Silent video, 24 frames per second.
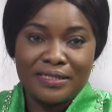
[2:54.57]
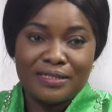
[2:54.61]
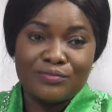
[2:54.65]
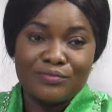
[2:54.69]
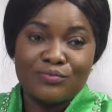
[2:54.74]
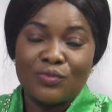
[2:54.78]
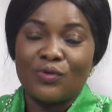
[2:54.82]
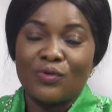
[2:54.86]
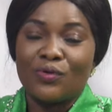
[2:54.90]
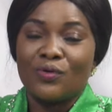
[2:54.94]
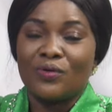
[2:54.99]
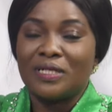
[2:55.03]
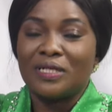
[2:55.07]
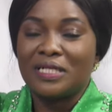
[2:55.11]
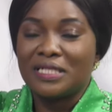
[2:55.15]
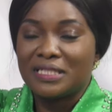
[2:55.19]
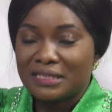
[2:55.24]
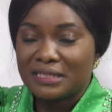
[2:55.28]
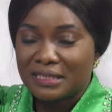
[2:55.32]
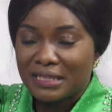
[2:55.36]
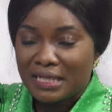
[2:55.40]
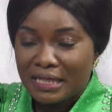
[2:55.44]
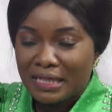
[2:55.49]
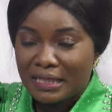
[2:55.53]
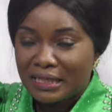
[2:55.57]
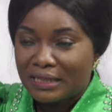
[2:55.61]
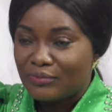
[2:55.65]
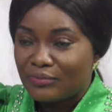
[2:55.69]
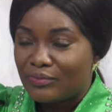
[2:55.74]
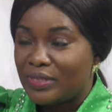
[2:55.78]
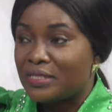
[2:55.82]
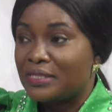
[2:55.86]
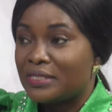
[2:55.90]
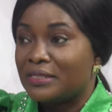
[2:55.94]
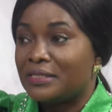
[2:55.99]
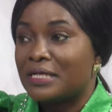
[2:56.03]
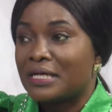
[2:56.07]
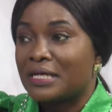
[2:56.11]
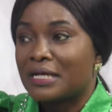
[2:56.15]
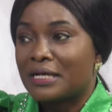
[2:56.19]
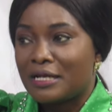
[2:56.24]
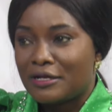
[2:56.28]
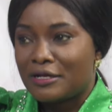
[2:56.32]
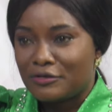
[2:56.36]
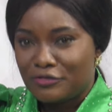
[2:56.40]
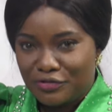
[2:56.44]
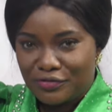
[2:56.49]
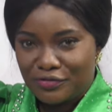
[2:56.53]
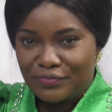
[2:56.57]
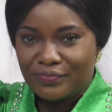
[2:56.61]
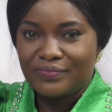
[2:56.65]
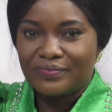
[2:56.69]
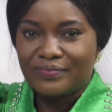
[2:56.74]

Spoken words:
It's more or less like being in a classroom.